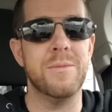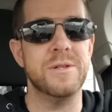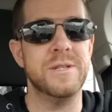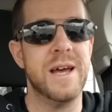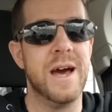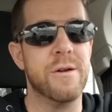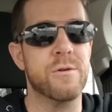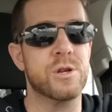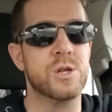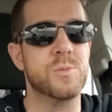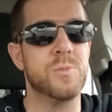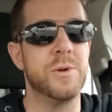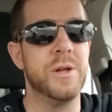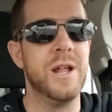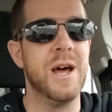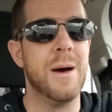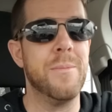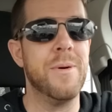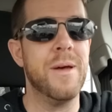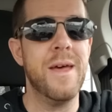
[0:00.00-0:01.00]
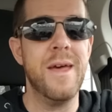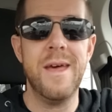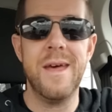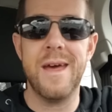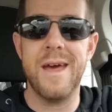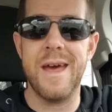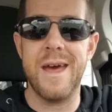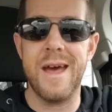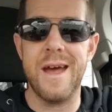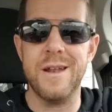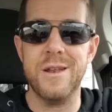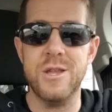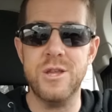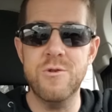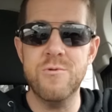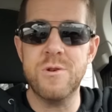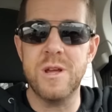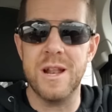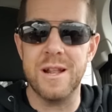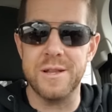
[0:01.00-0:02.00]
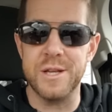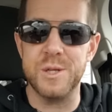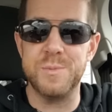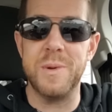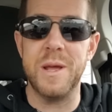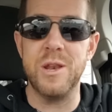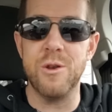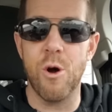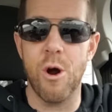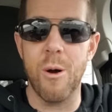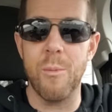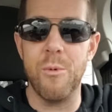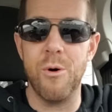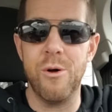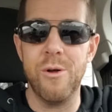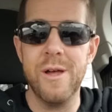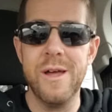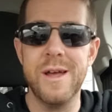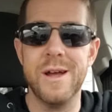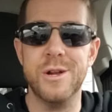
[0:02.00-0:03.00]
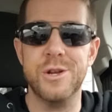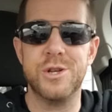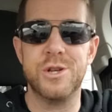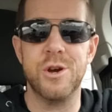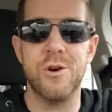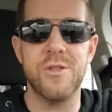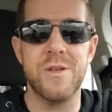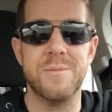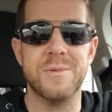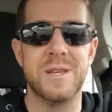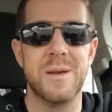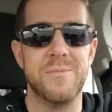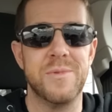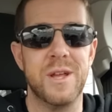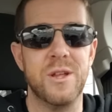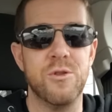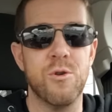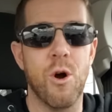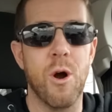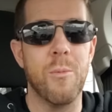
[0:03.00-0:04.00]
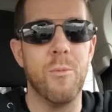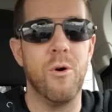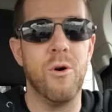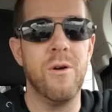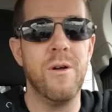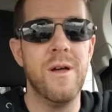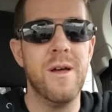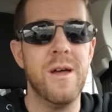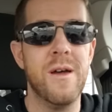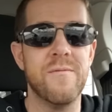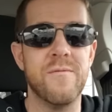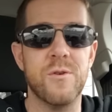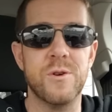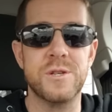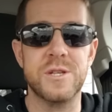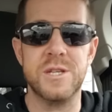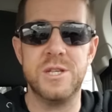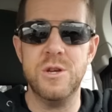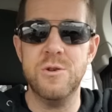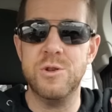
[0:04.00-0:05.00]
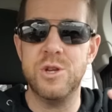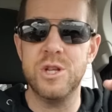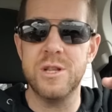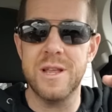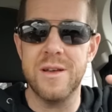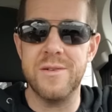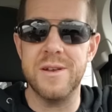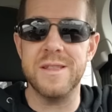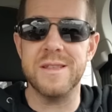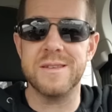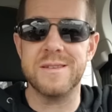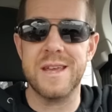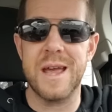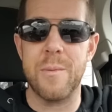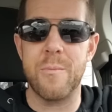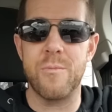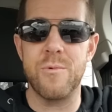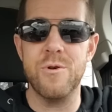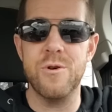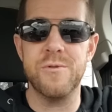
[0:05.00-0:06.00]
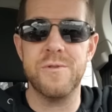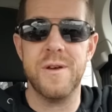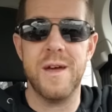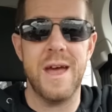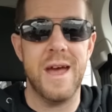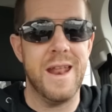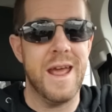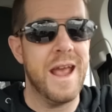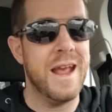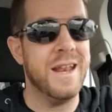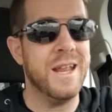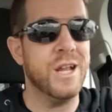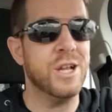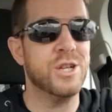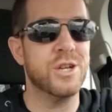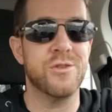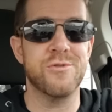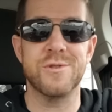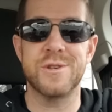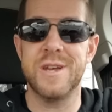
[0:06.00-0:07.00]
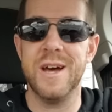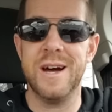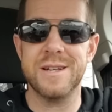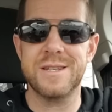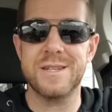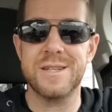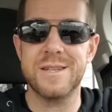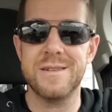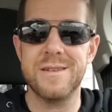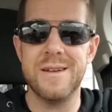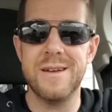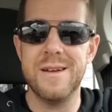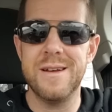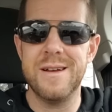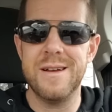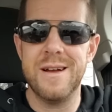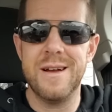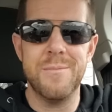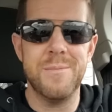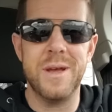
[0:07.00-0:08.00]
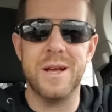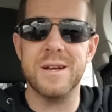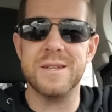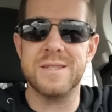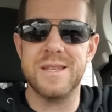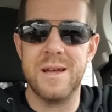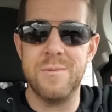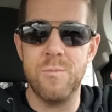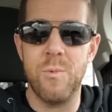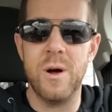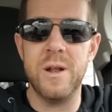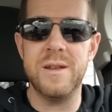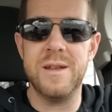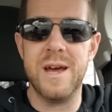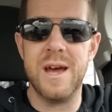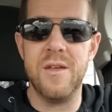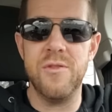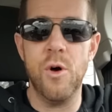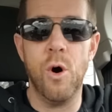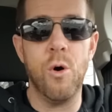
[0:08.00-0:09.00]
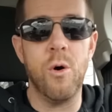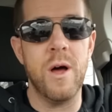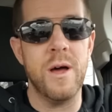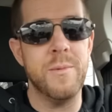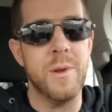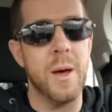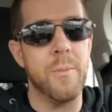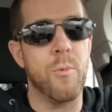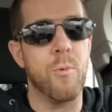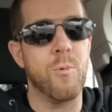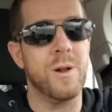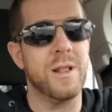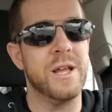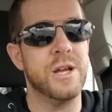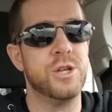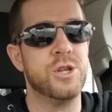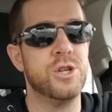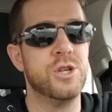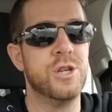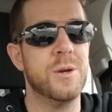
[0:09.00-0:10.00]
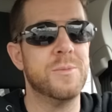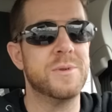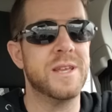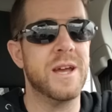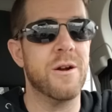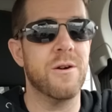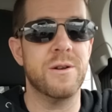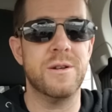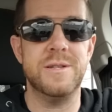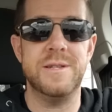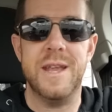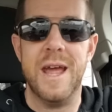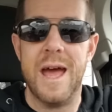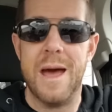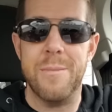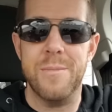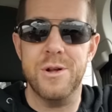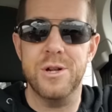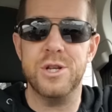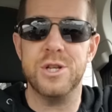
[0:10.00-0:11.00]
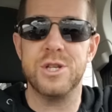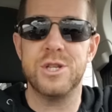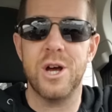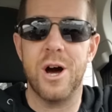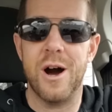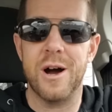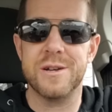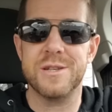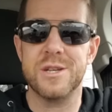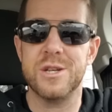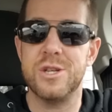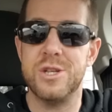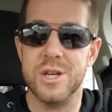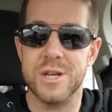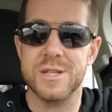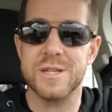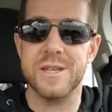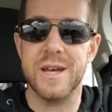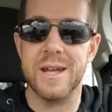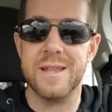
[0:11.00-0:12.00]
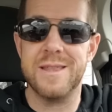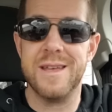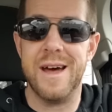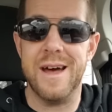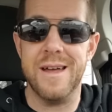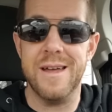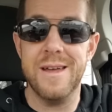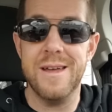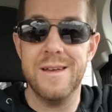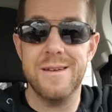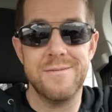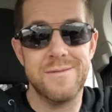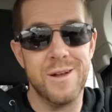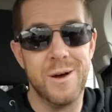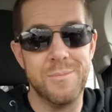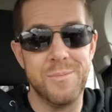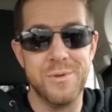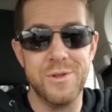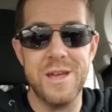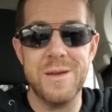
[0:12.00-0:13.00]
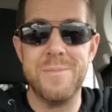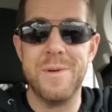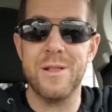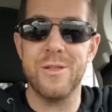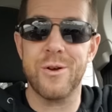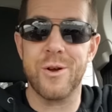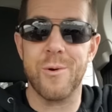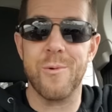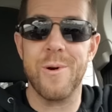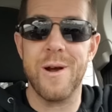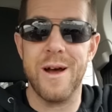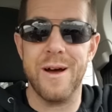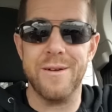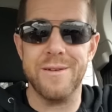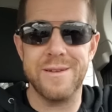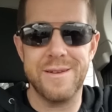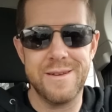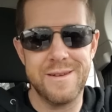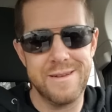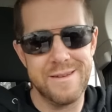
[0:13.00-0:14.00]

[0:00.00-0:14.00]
and dad are split up and you can at least be normal and show them something normal versus you two living in the same roof and hating each other's guts. Because then one day they'll end up in relationships that are damaged and toxic just like that. If you don't believe me, look around.